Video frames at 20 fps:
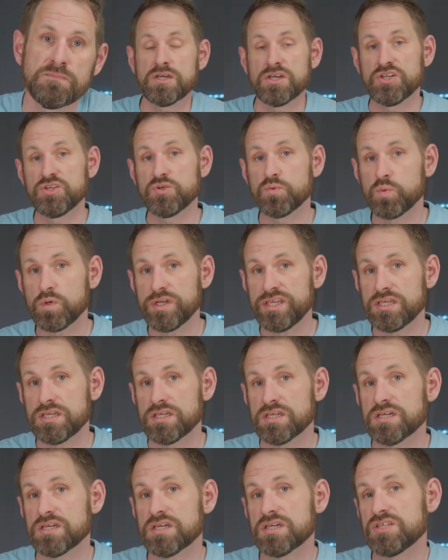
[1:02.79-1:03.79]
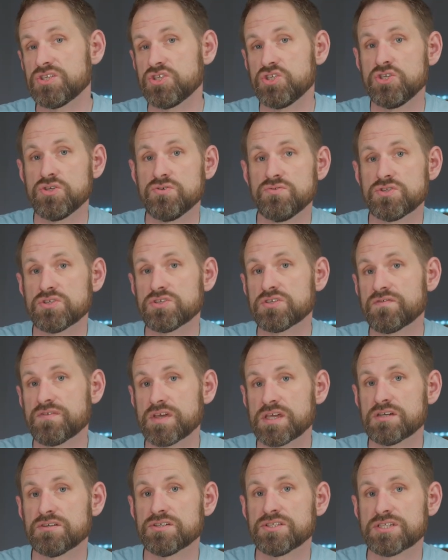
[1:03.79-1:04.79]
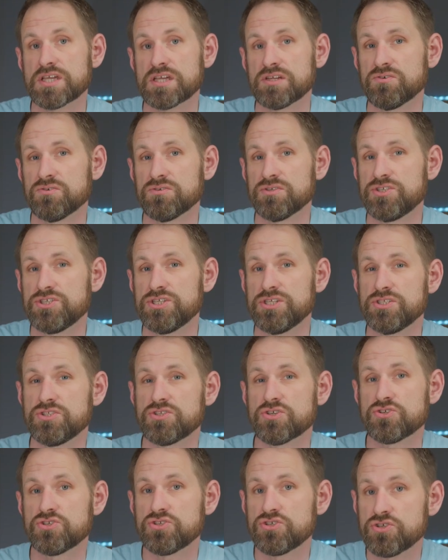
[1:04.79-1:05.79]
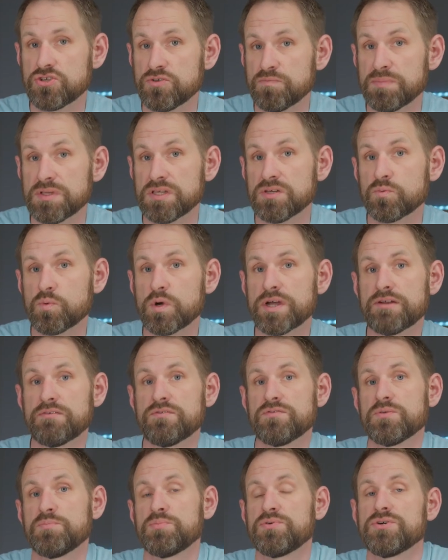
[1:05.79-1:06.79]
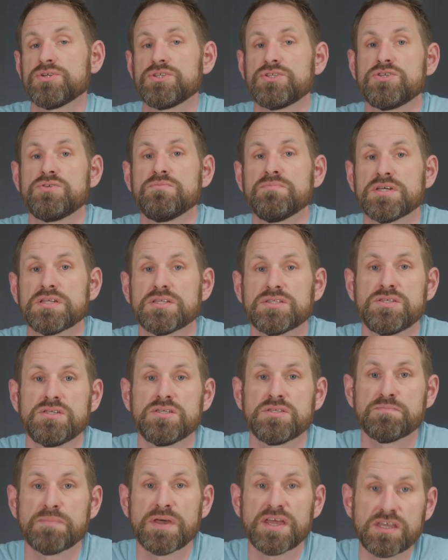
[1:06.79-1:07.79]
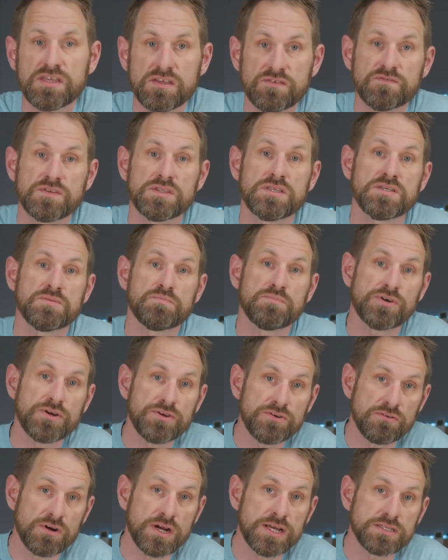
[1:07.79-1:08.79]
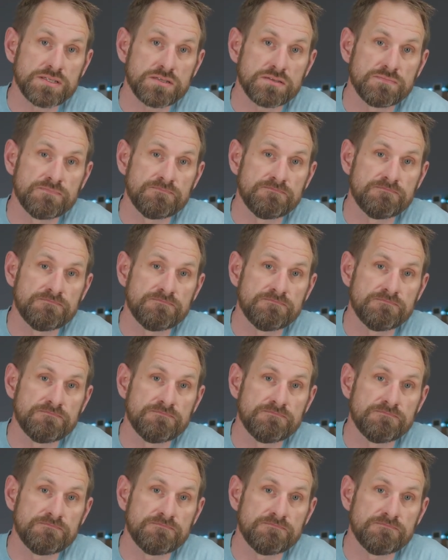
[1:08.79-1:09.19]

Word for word: And we, as users of AI technologies, should be aware of the price humanity is paying for this progress.